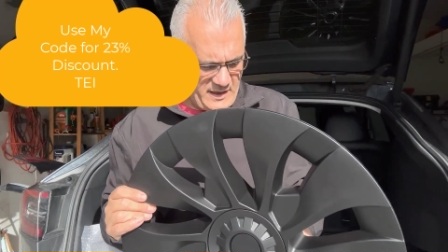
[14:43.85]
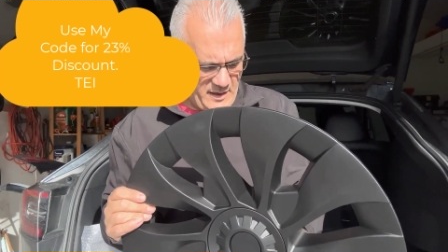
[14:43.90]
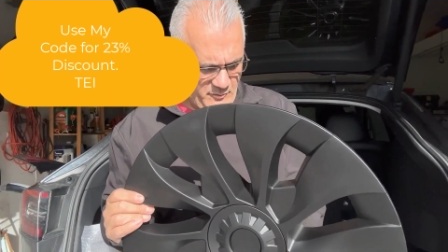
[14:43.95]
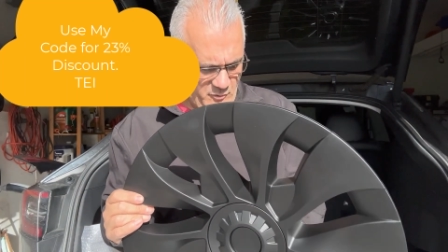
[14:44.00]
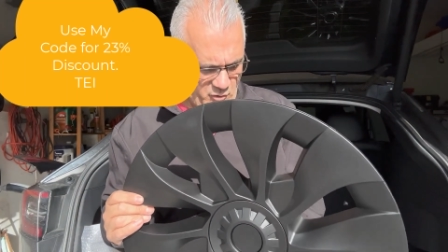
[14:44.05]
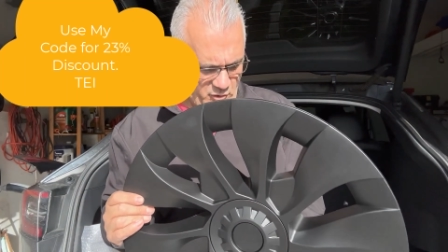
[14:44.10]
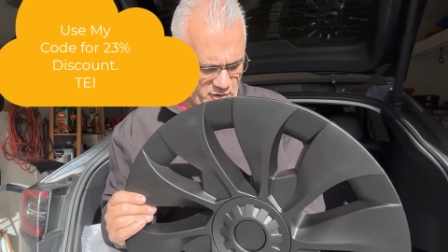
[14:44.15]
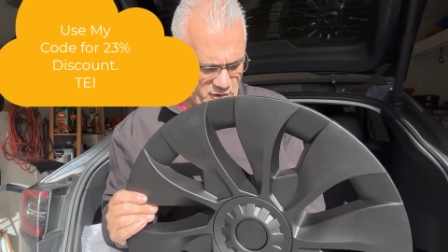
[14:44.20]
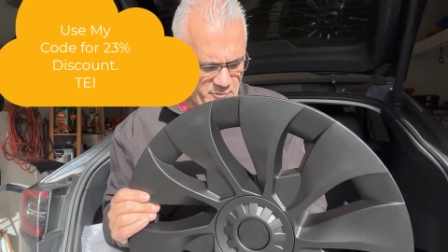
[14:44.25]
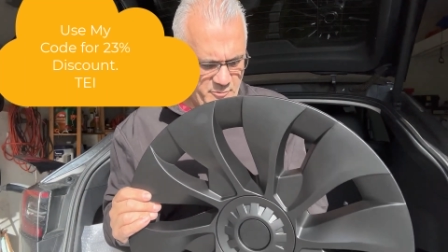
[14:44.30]
I'm
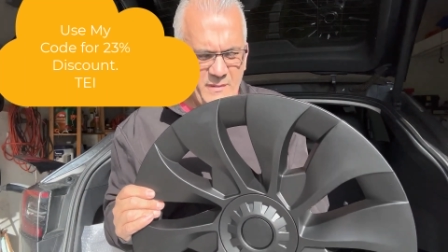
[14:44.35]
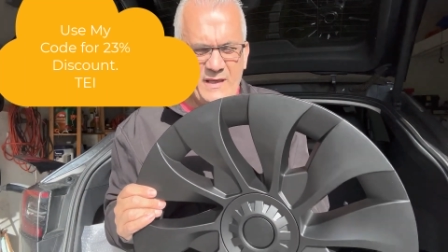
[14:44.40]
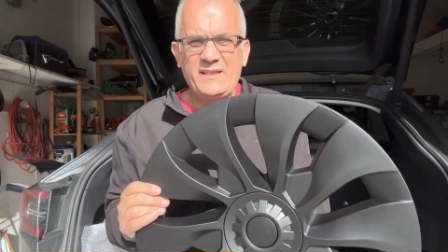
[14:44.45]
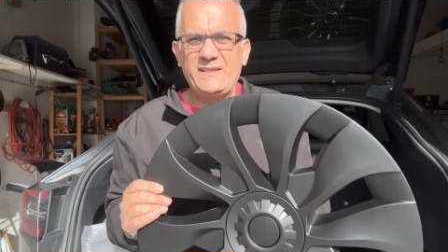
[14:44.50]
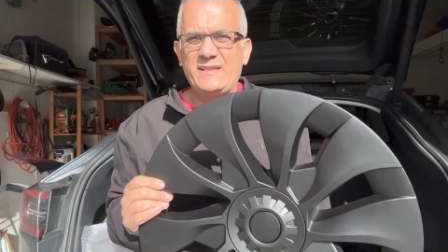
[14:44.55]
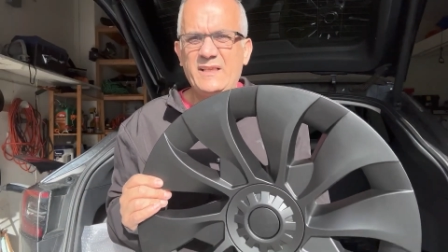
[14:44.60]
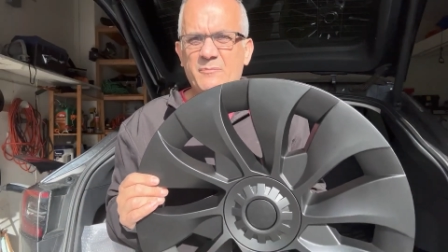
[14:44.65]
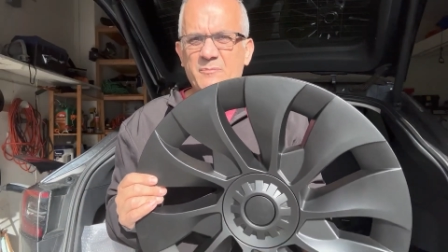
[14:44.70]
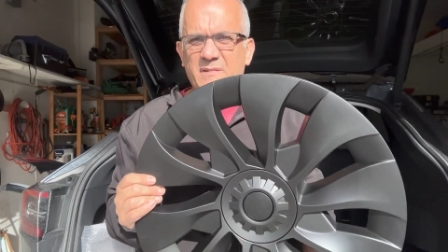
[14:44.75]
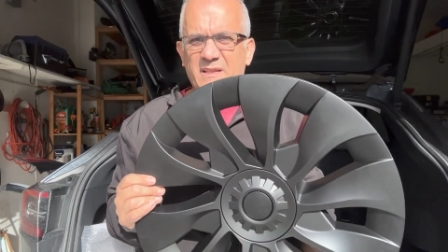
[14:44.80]
going to make
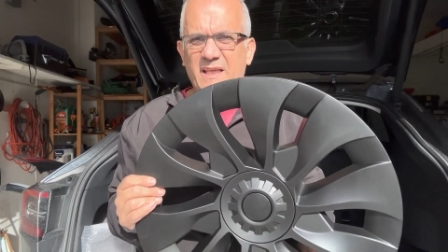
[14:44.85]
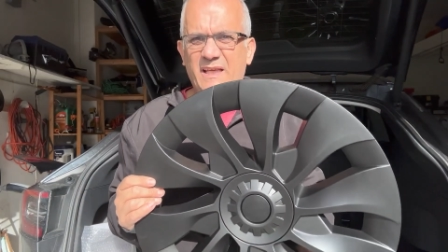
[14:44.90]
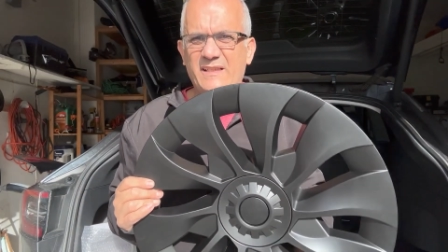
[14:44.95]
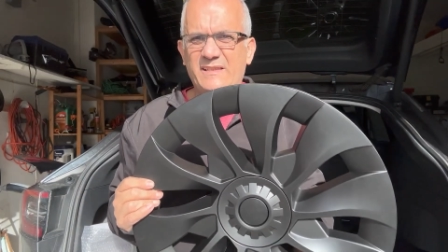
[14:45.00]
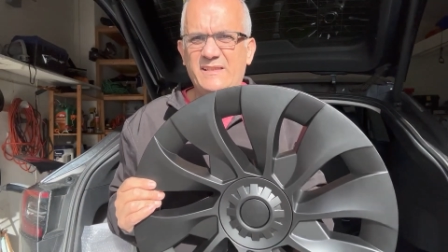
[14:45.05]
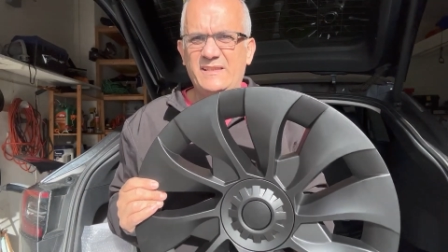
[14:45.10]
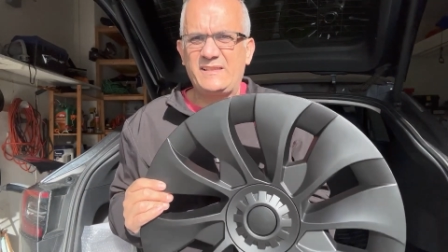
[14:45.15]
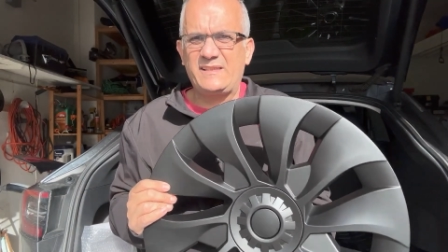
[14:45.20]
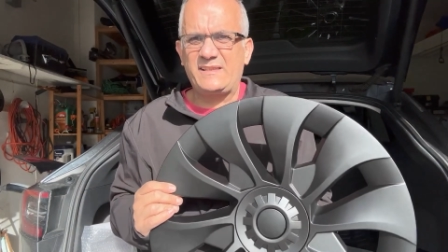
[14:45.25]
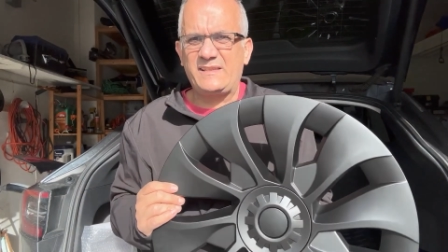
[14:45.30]
some
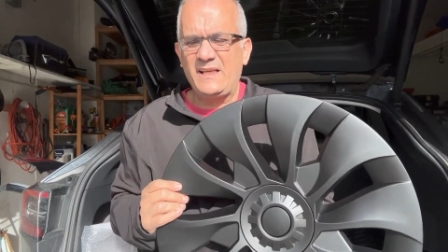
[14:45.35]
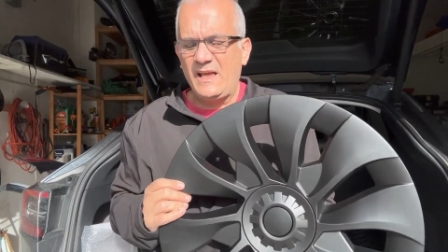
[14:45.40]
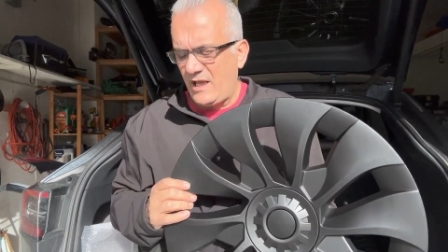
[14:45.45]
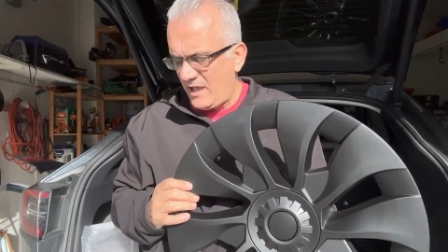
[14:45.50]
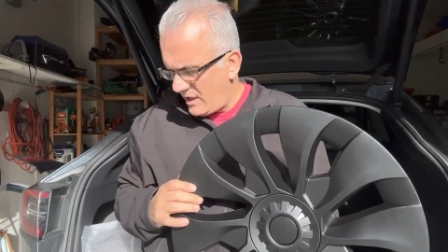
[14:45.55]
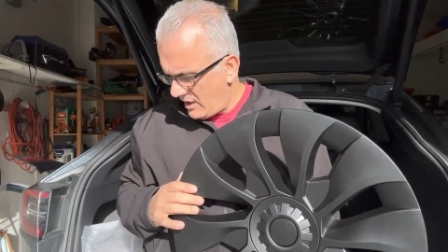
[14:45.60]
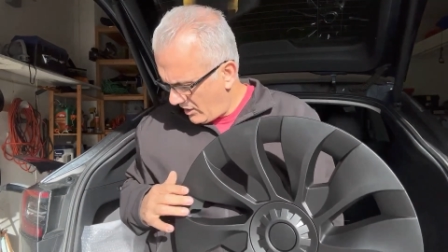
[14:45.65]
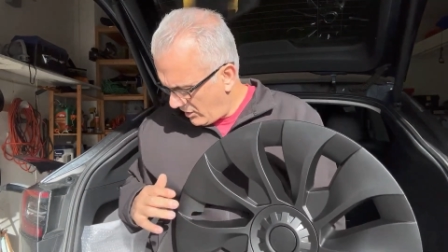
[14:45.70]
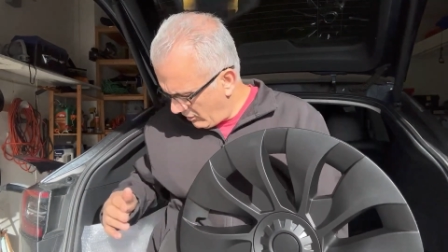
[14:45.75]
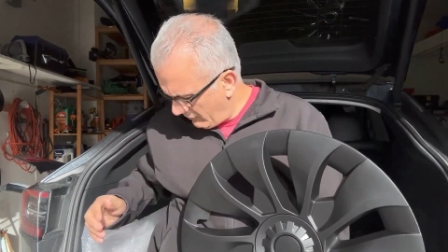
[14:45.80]
tests
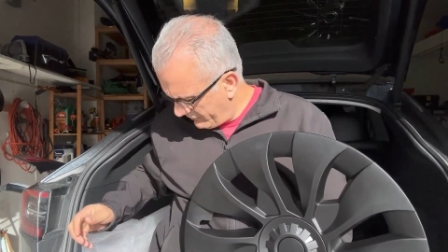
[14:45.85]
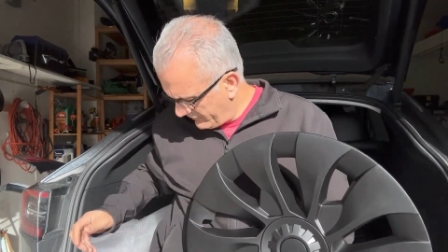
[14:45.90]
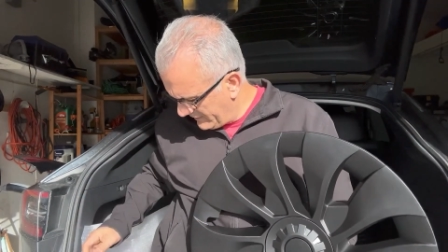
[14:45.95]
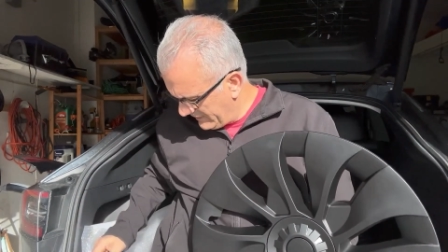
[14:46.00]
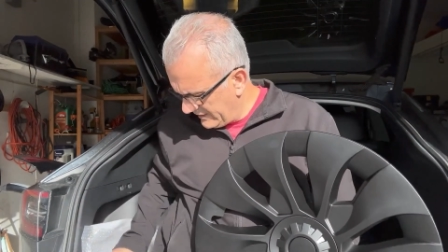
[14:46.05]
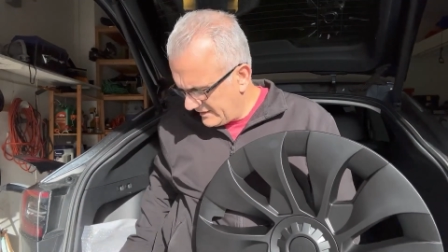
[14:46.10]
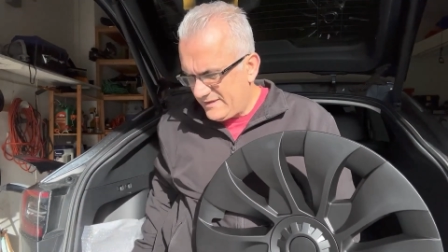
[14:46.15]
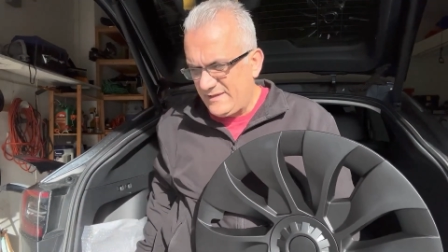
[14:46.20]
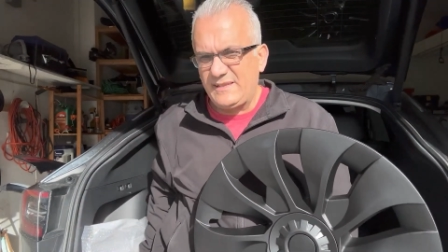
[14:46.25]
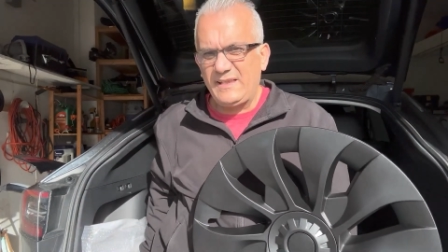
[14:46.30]
of
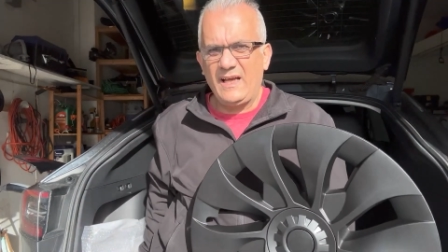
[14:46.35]
these,